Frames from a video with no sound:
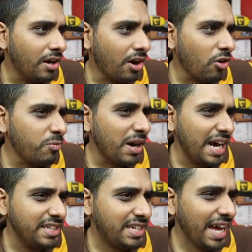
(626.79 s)
Oh
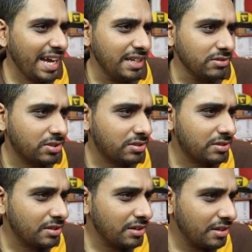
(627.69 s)
my
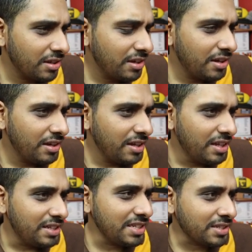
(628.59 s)
days!
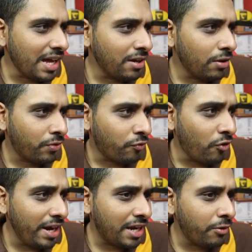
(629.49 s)
This guy got
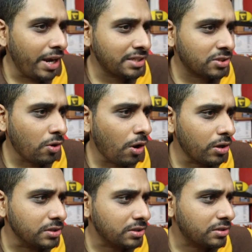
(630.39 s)
three correct
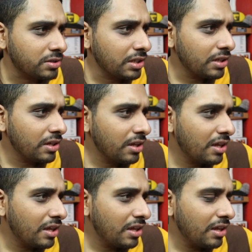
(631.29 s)
scores!
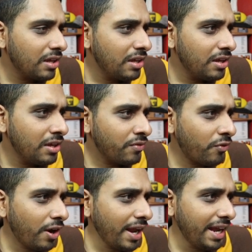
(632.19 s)

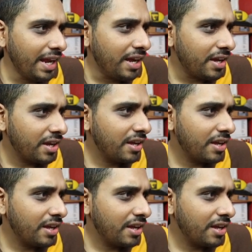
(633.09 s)
Three!